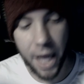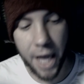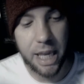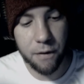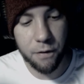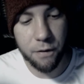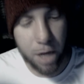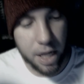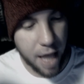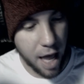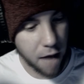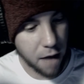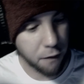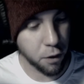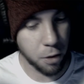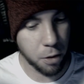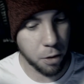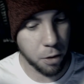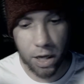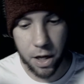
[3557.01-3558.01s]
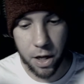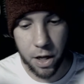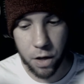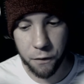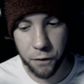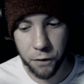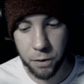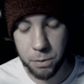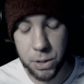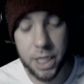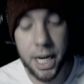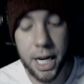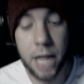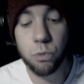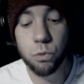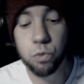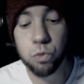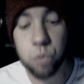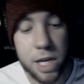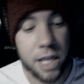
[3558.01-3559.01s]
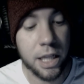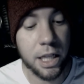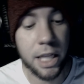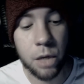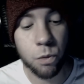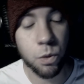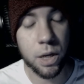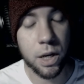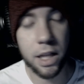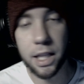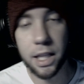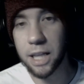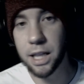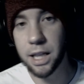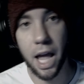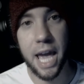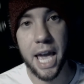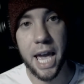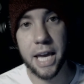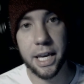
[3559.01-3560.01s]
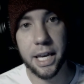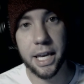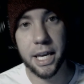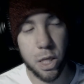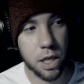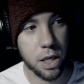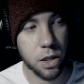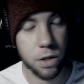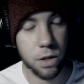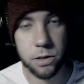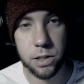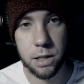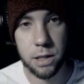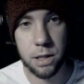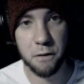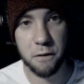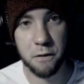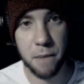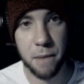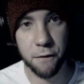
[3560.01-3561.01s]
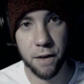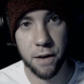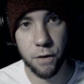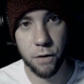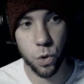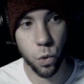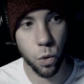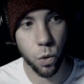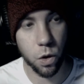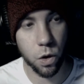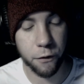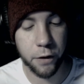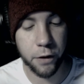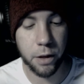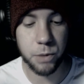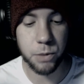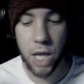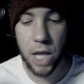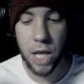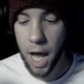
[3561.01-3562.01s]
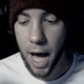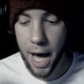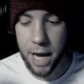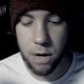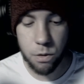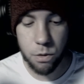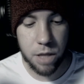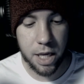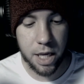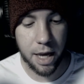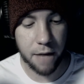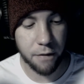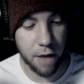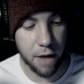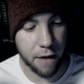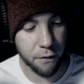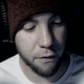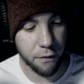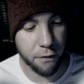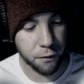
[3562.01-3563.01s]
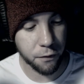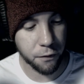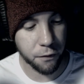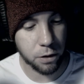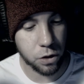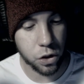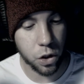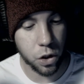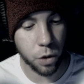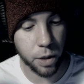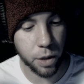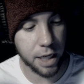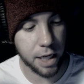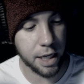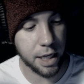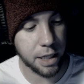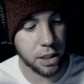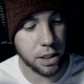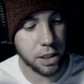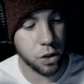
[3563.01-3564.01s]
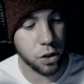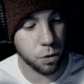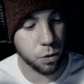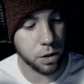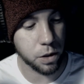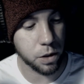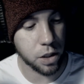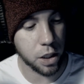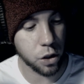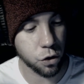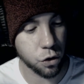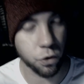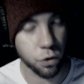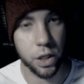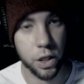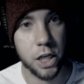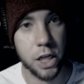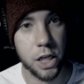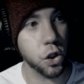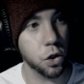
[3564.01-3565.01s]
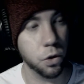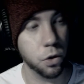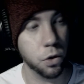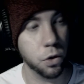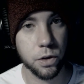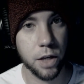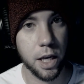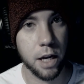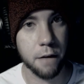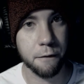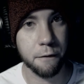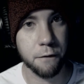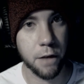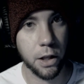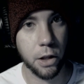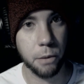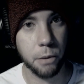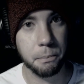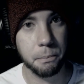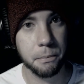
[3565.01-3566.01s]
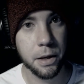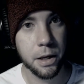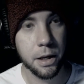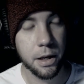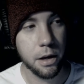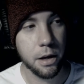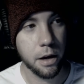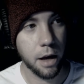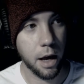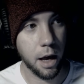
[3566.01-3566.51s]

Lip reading: But like even in that film and in other films that I really, really like, and I think they're some of my favorite horror films, I don't think I've ever felt so connected to a central issue in a film